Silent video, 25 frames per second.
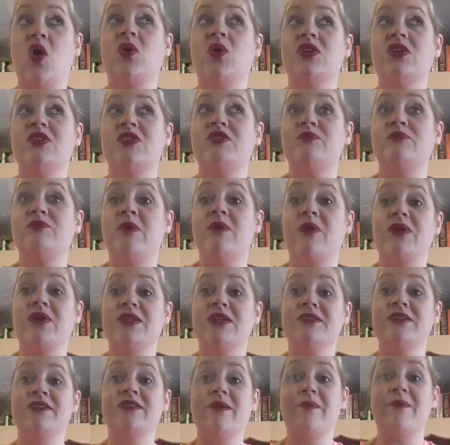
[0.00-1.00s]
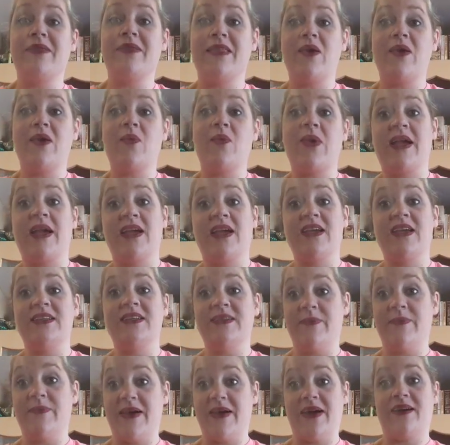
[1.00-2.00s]
Or smoking some of that wacky
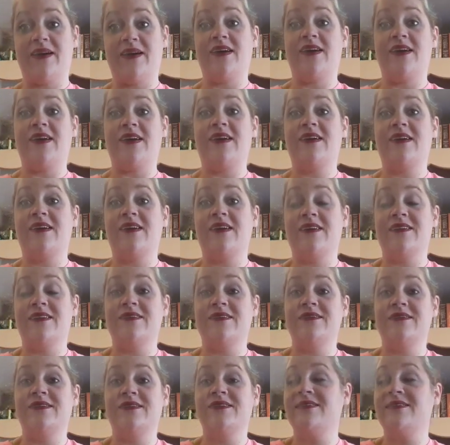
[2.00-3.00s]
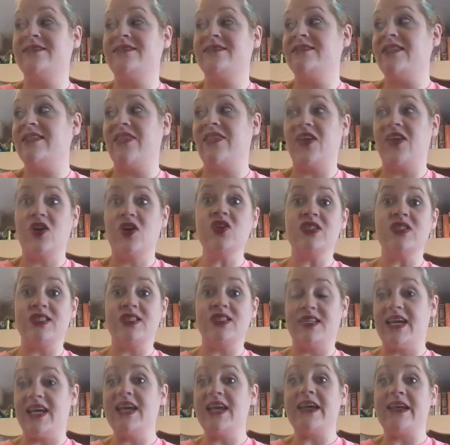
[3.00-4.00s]
tobacco because there's
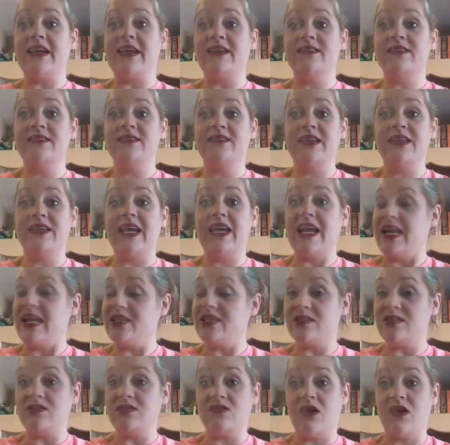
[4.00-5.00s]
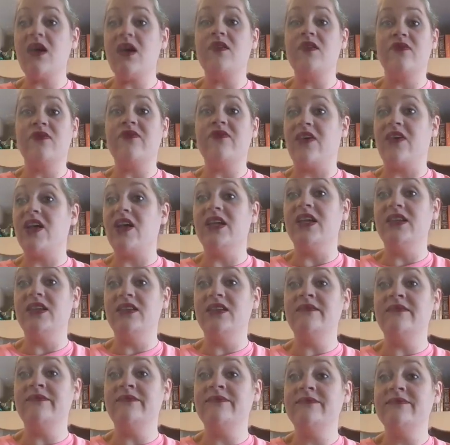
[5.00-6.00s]
days it's not
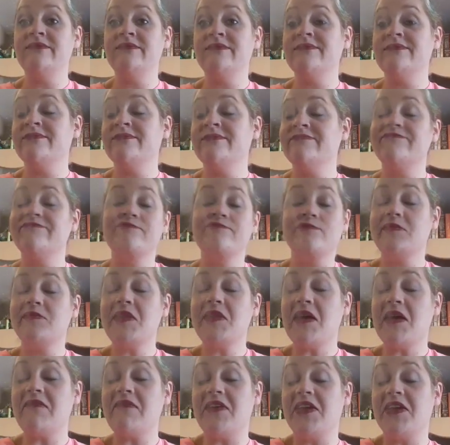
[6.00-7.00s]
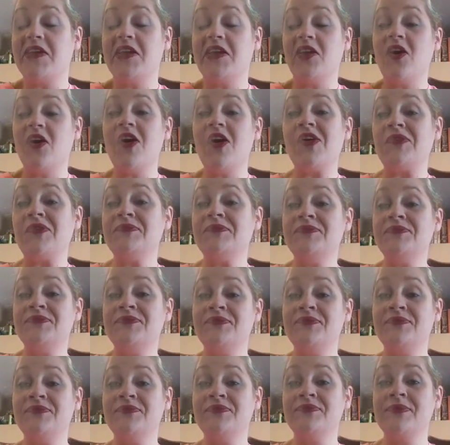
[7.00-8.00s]
fun. Not fun at all.
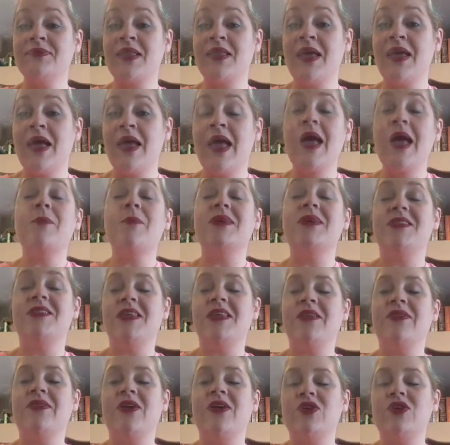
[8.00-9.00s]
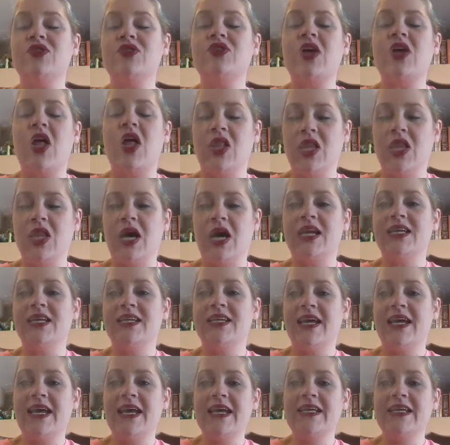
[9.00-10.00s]
But then there's a lot
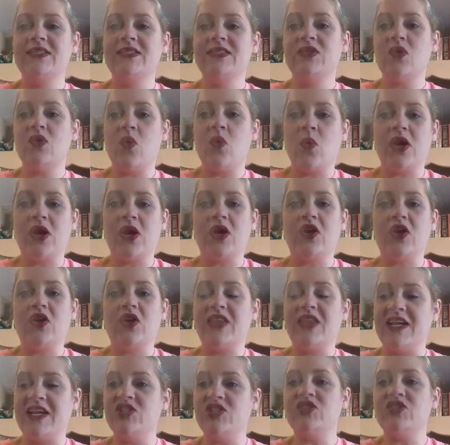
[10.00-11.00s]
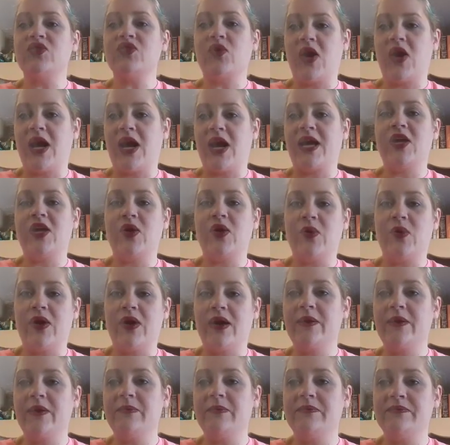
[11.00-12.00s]
of days where they just crack you
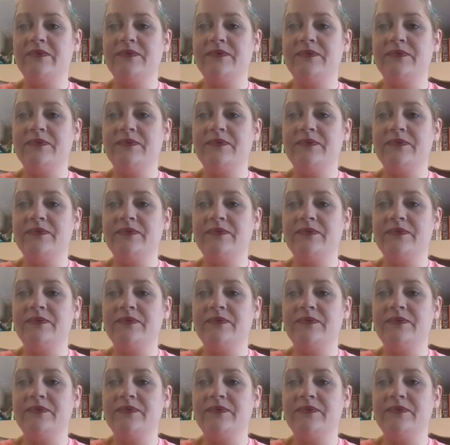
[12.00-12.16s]
up.